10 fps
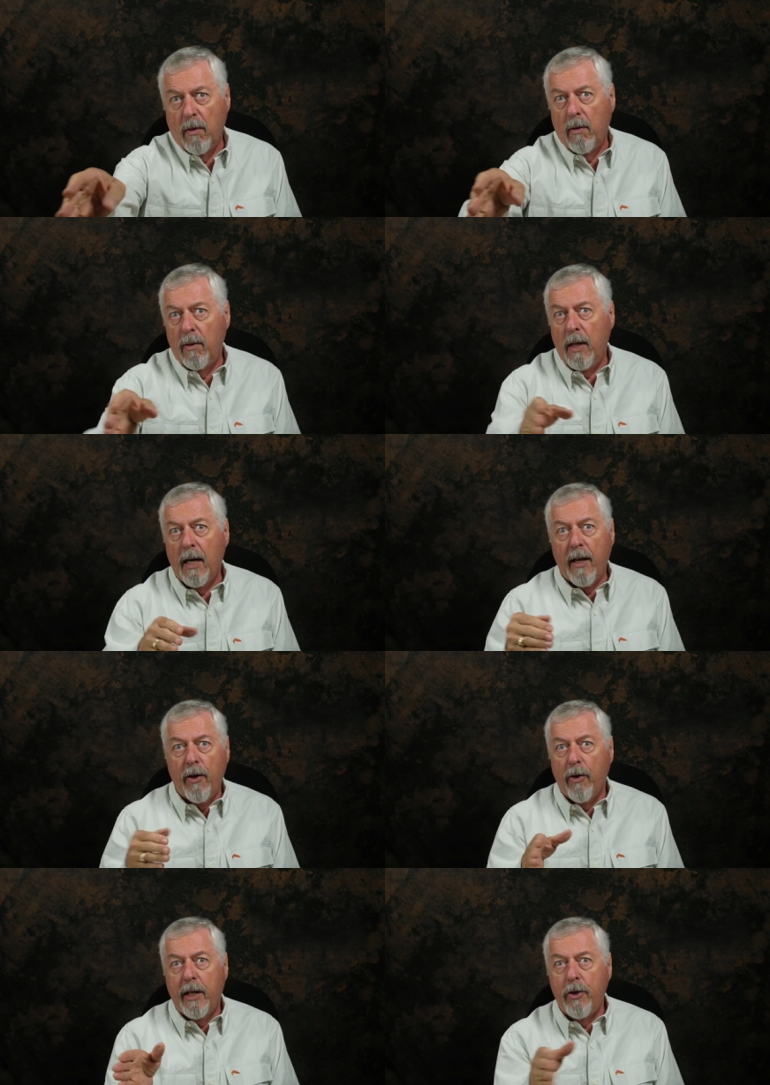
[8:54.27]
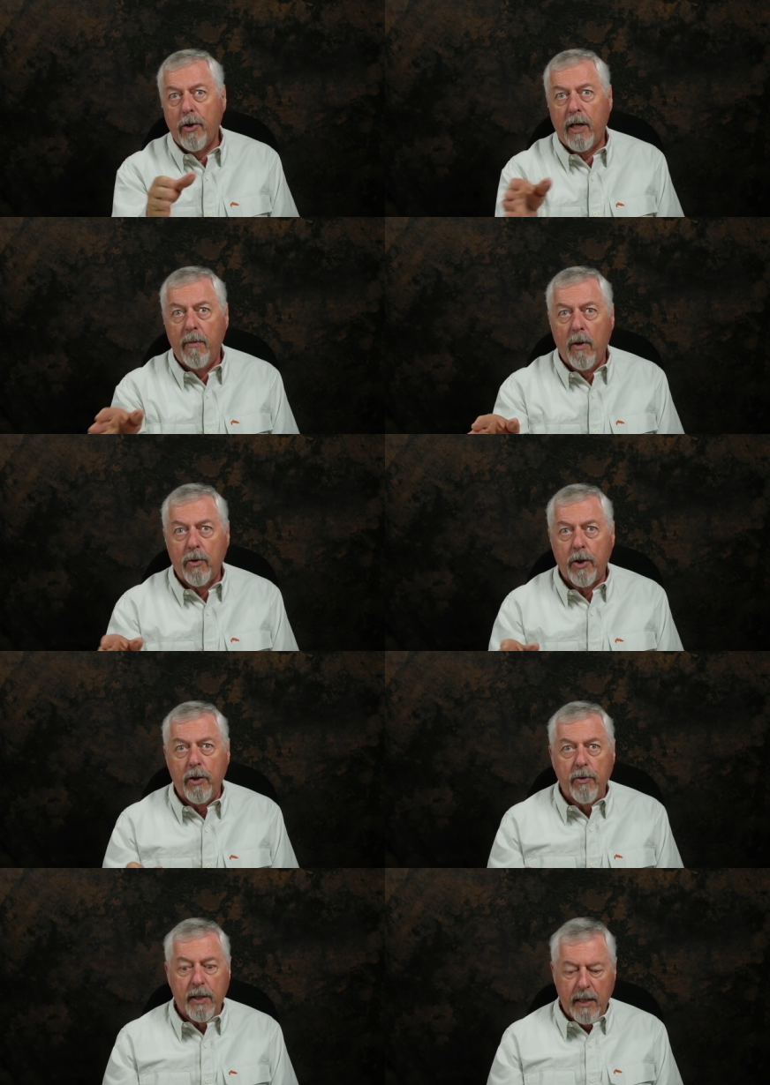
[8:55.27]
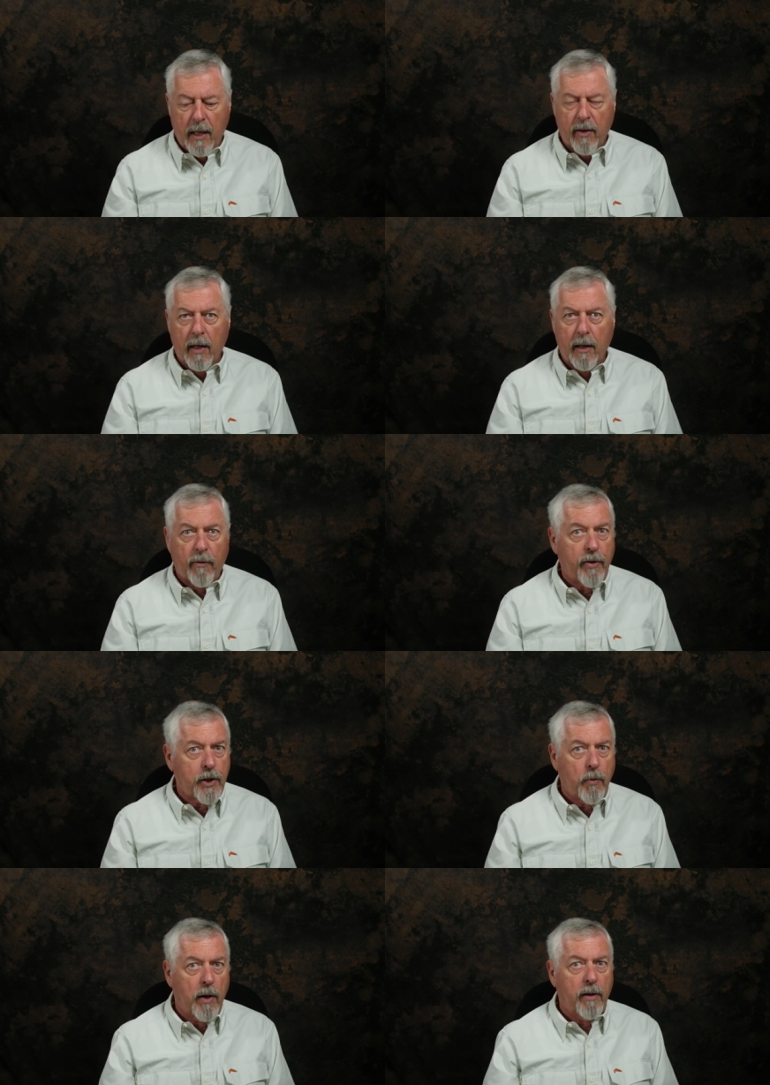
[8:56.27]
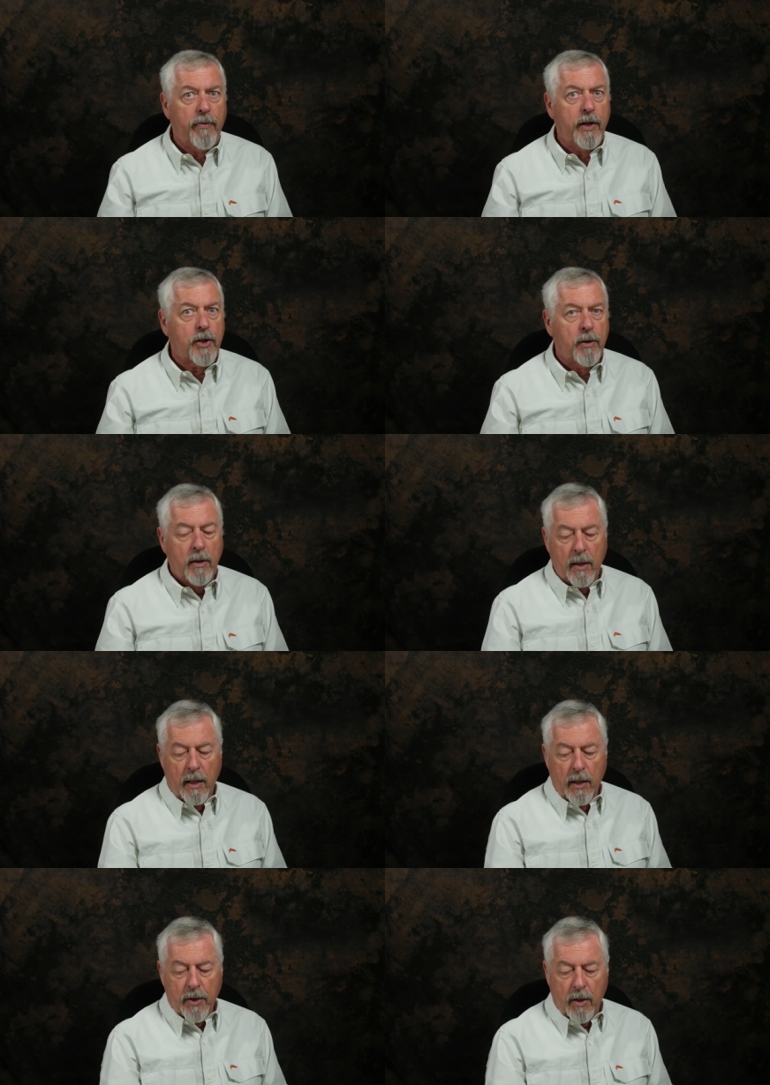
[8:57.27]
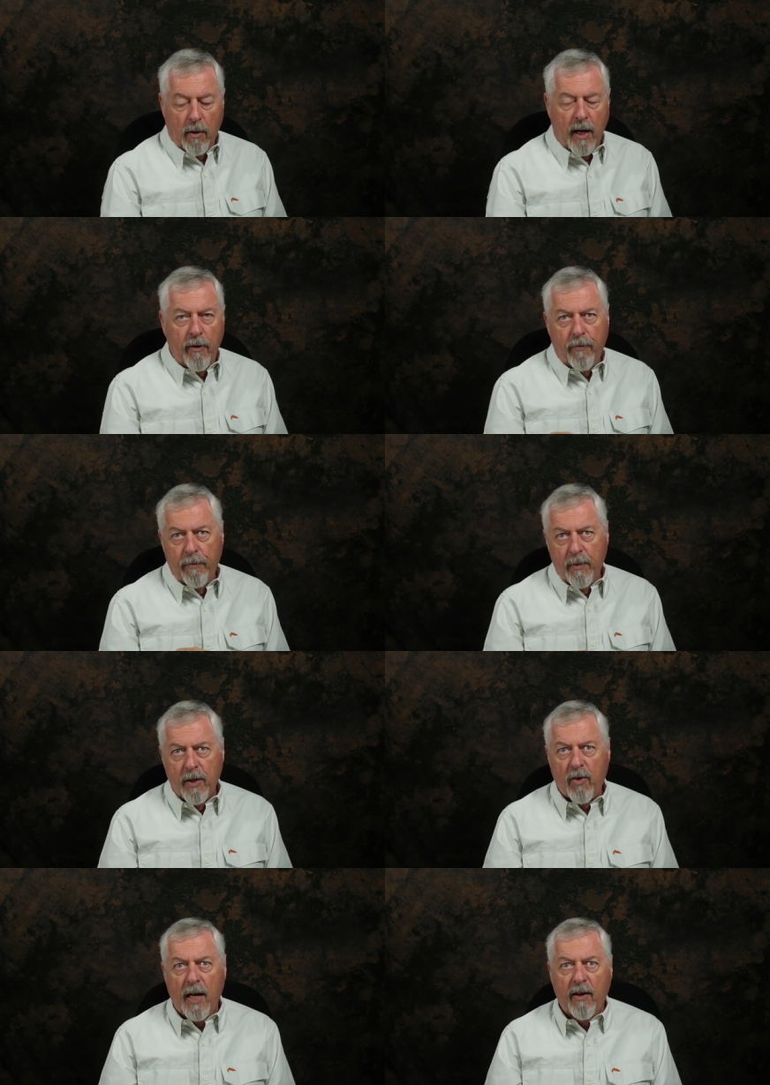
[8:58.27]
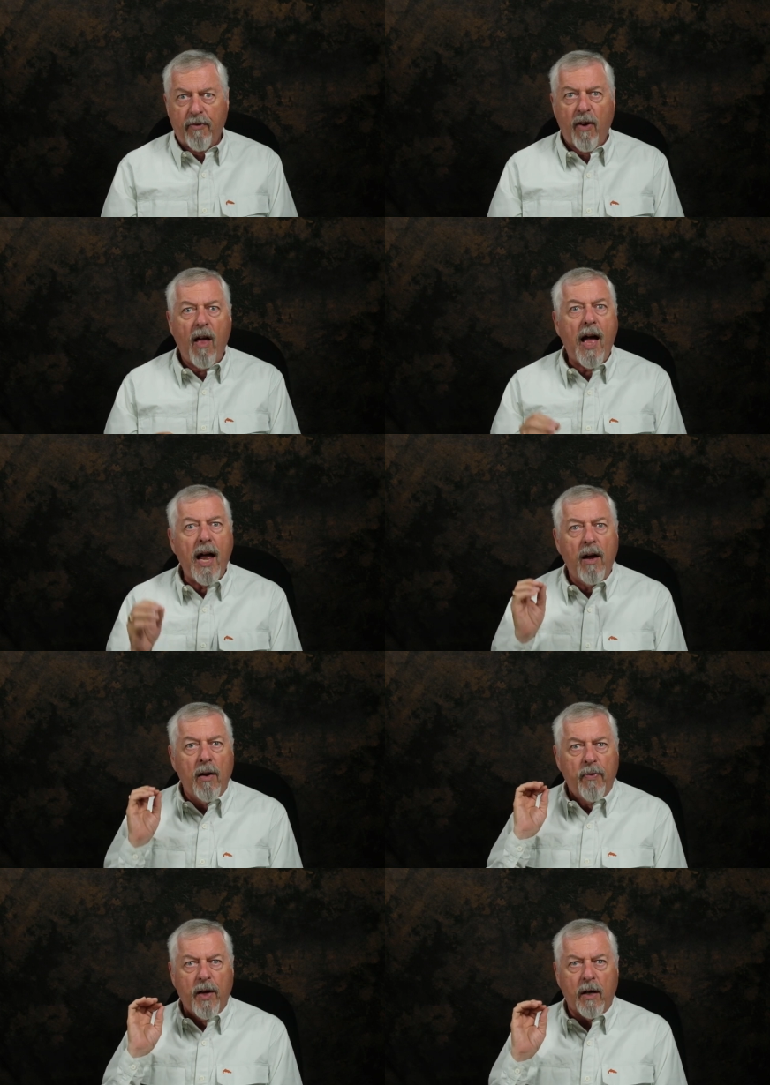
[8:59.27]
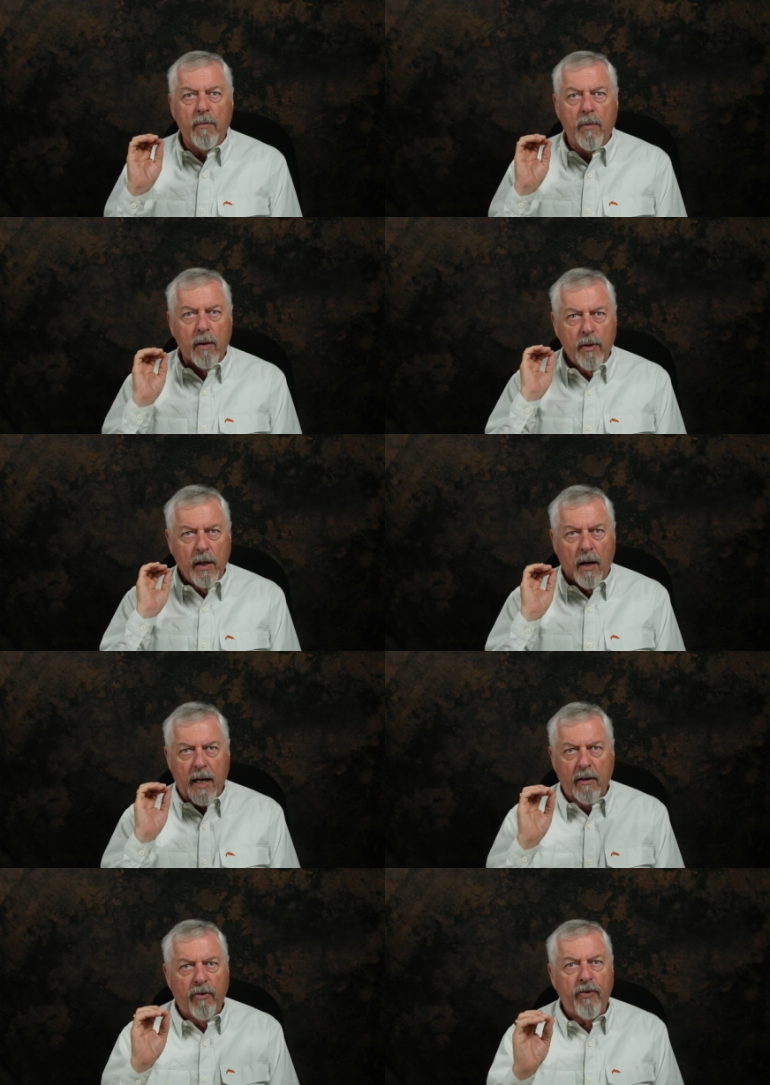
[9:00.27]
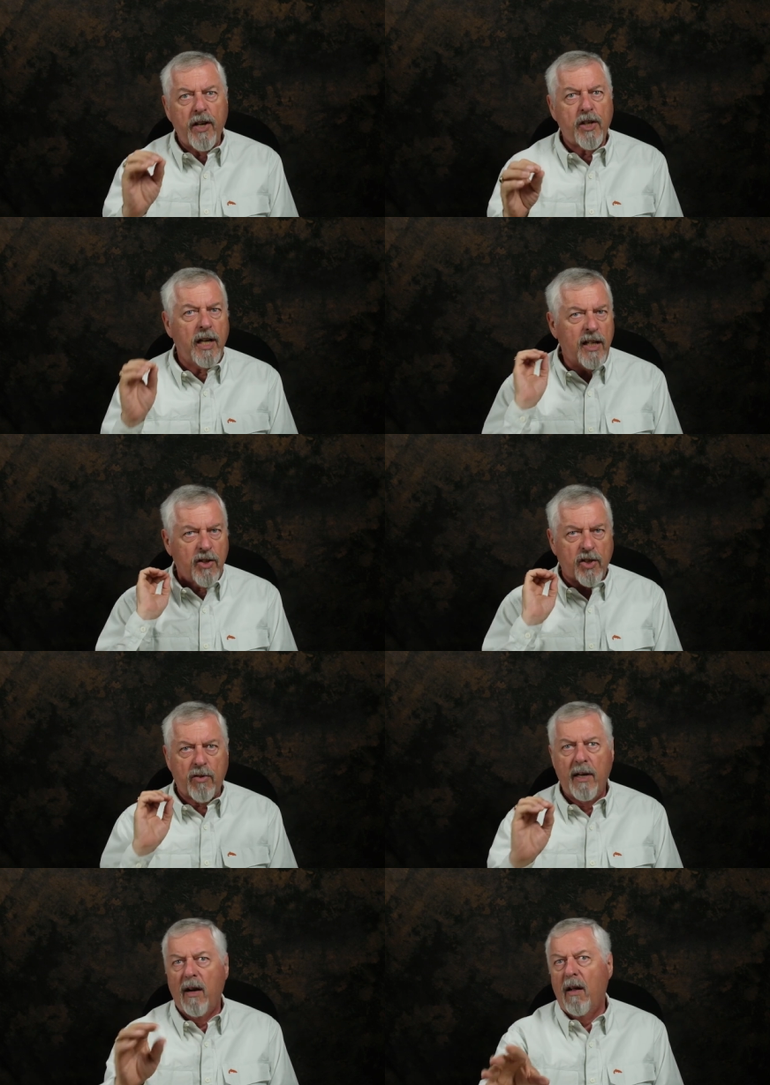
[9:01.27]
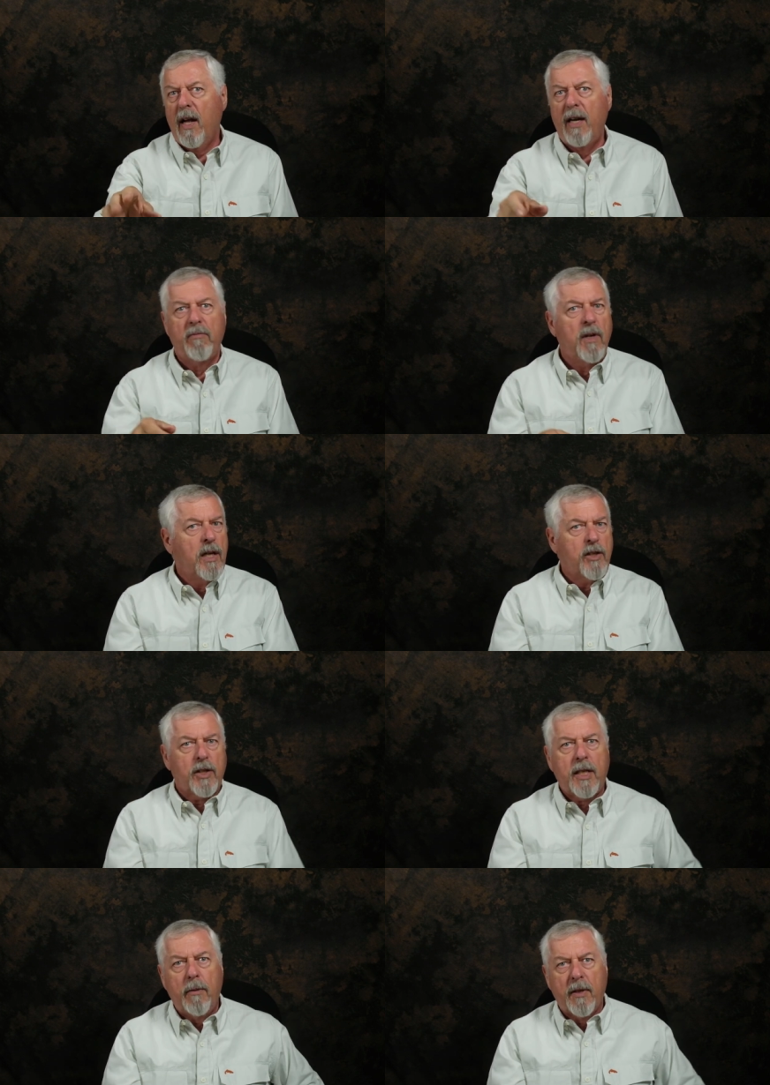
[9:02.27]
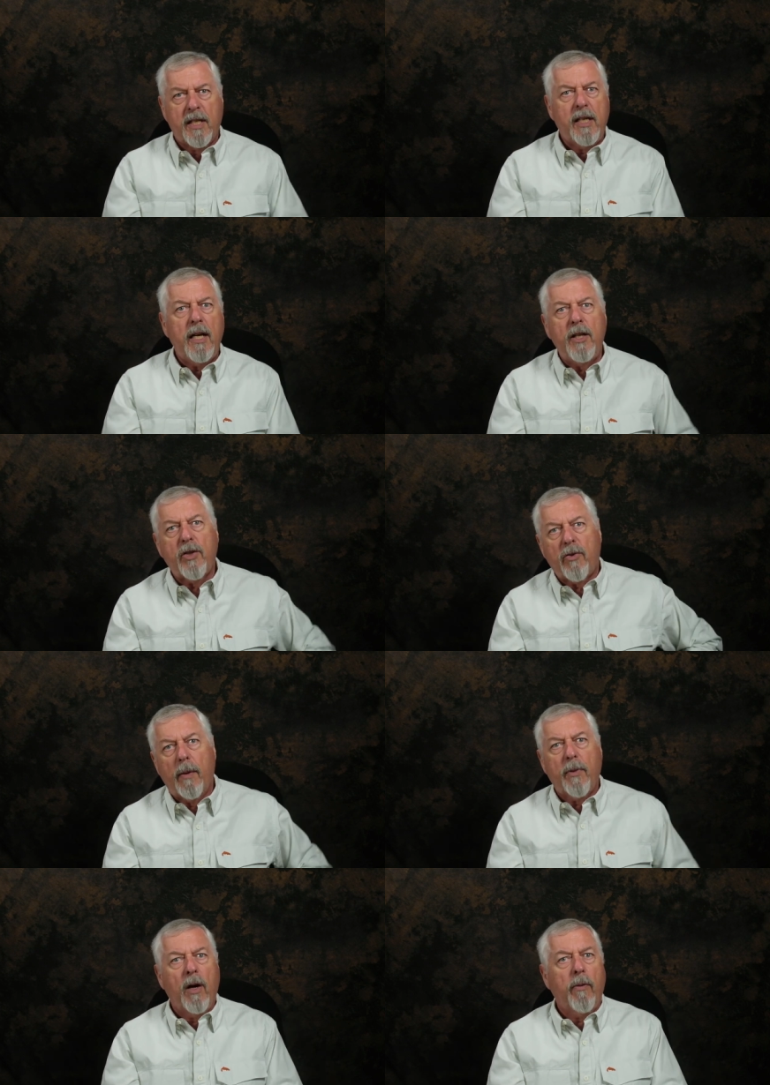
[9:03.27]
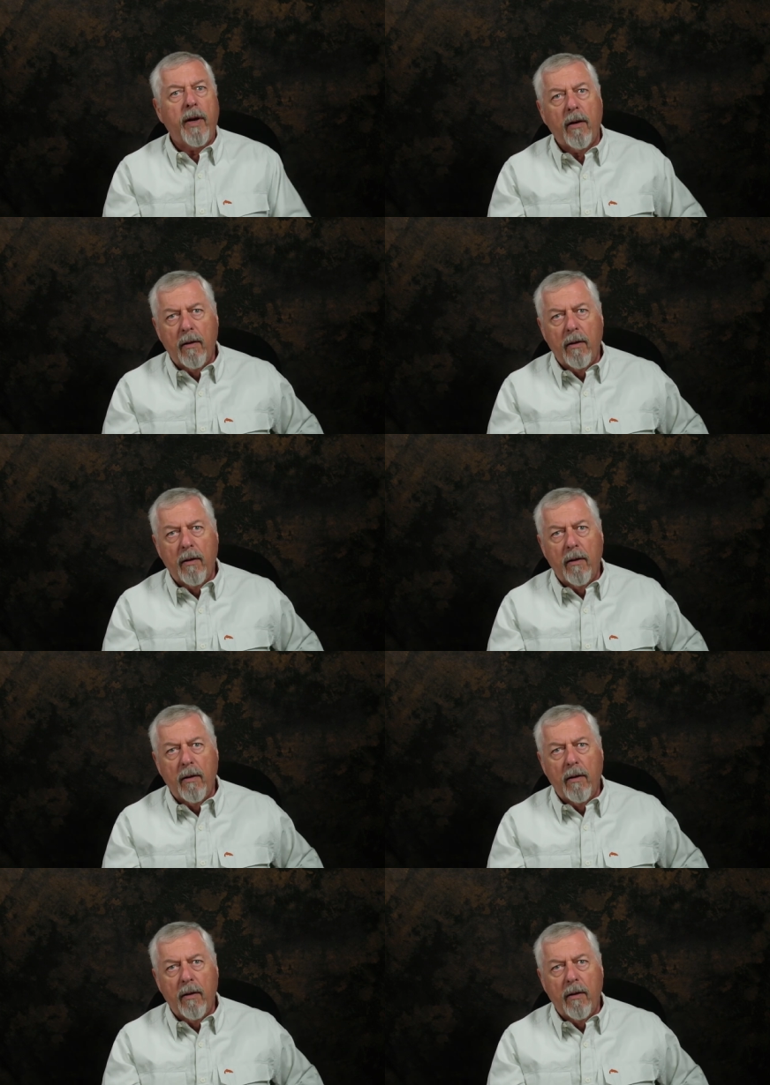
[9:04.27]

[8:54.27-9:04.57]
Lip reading: none of that herky-jerky motion you see out of the little freshwater fish. So I've designed a fly that I can fish in a straight line, just keep a steady strip going,